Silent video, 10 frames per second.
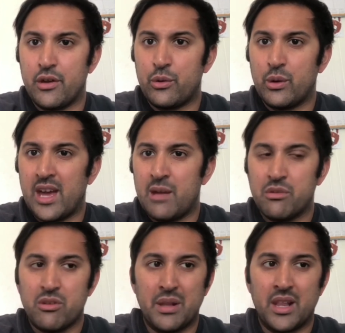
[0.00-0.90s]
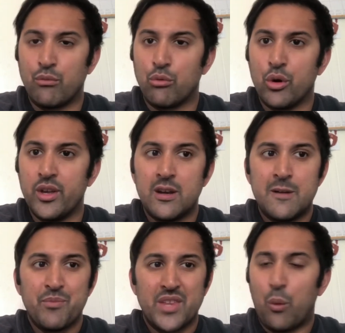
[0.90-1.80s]
2 games, a bit like Roy.
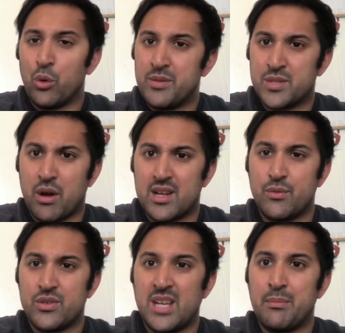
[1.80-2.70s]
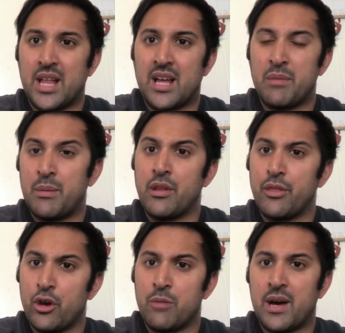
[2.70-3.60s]
I wouldn't be surprised if we see Milan maybe in the
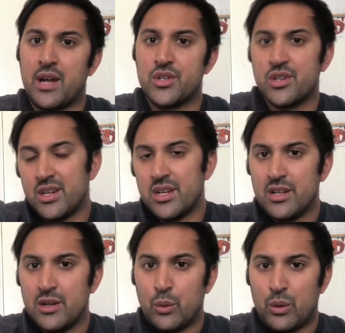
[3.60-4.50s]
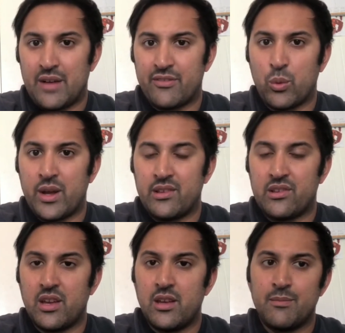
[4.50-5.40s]
3rd match. We'll have to wait and
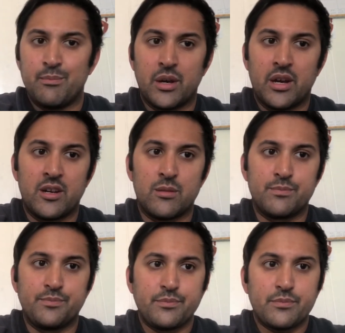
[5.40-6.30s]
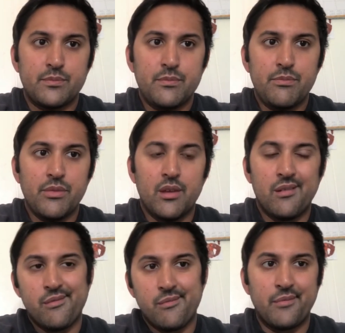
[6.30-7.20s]
see. I
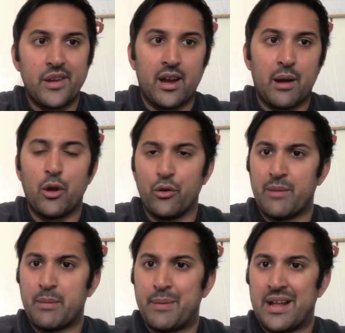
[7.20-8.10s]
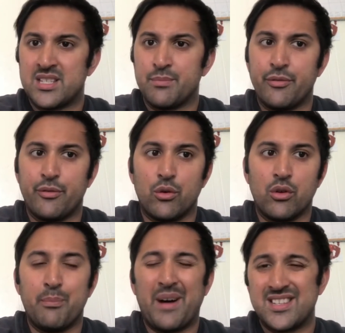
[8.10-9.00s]
know I've said about Banton before,
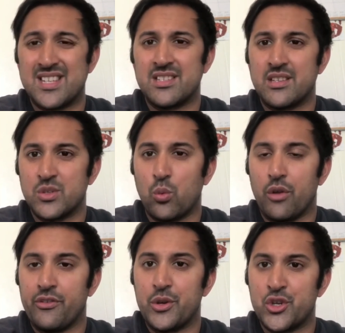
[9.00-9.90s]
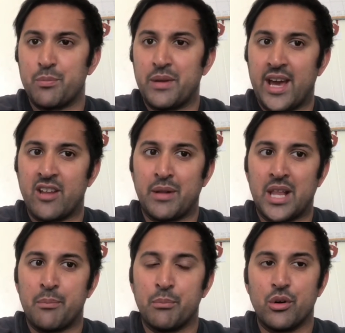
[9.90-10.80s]
and Banton's in the squad, so he should be ahead of
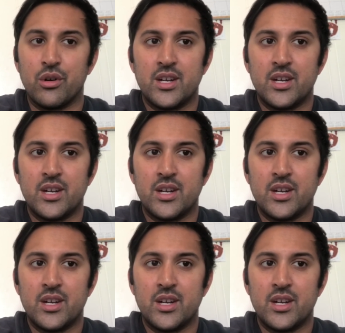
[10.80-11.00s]
Milan, but